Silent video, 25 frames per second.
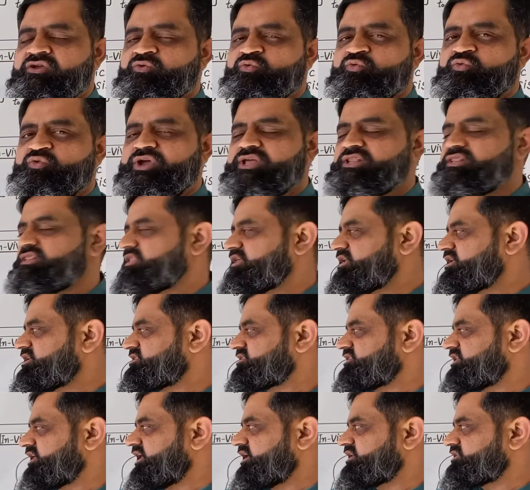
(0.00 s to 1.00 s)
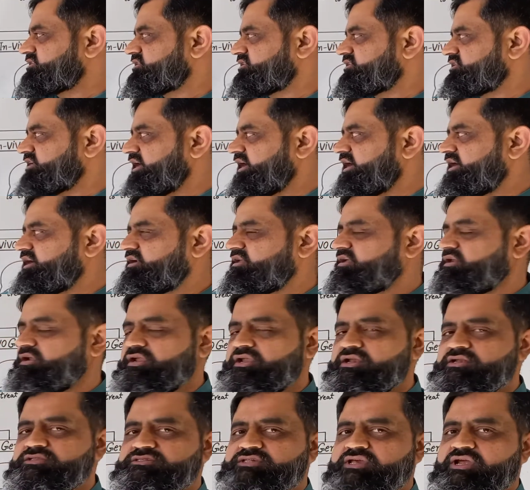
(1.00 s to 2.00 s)
When these cells enter
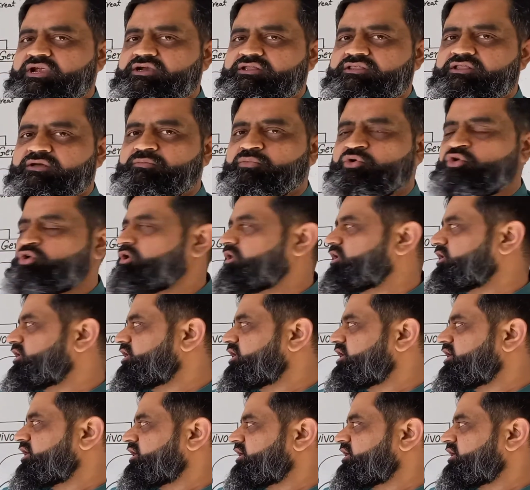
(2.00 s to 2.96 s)
inside the body